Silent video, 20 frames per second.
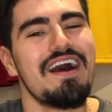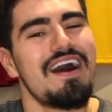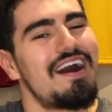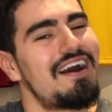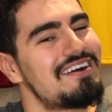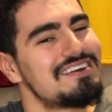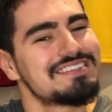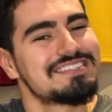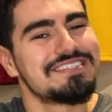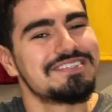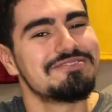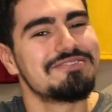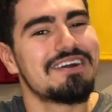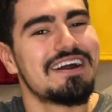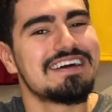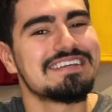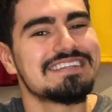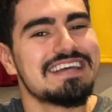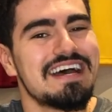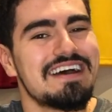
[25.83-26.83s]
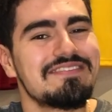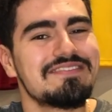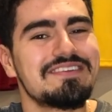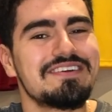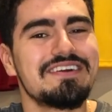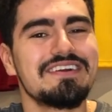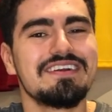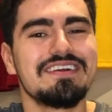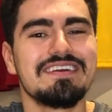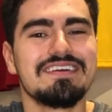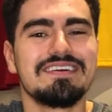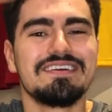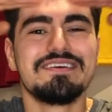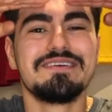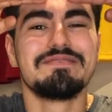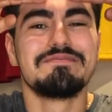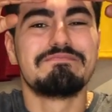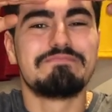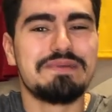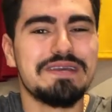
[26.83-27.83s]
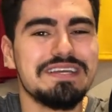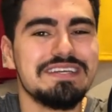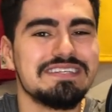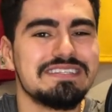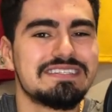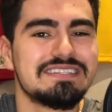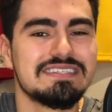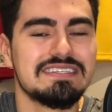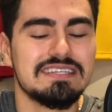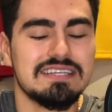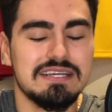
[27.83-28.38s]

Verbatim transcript: I'll see you guys after. Peace.